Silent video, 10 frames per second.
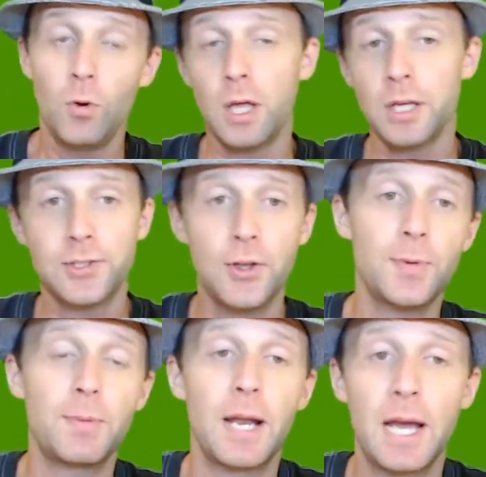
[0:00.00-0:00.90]
Well,
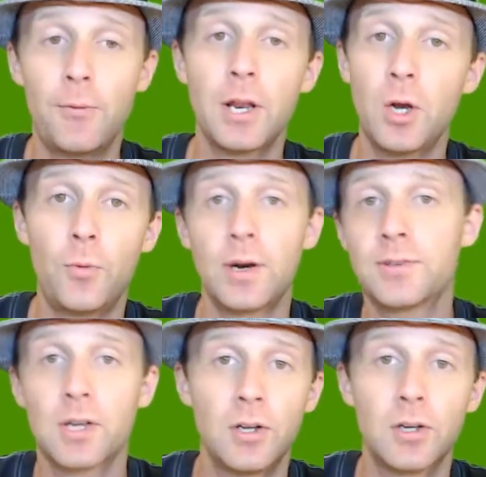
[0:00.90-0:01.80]
excuse me, but I want to know what
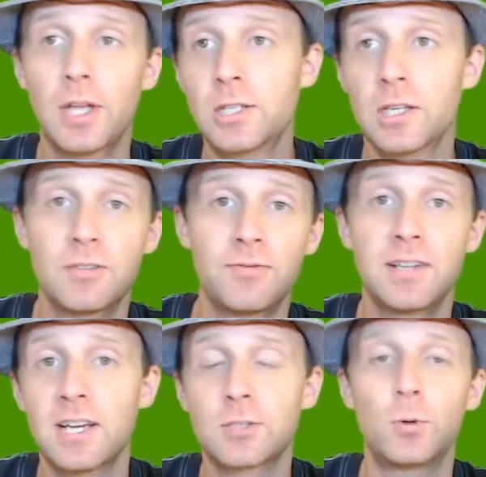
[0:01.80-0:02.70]
it's going to look like
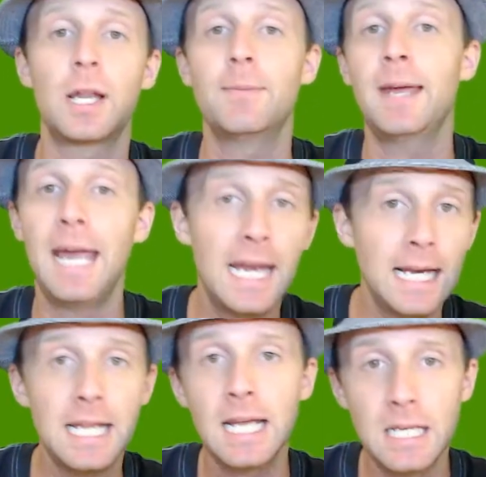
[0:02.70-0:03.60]
justified text while I'm
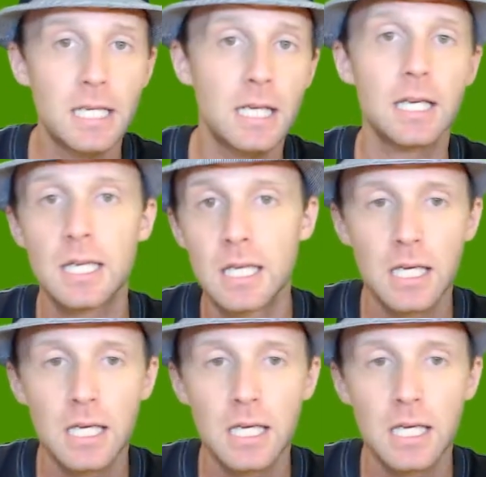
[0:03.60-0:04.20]
editing it.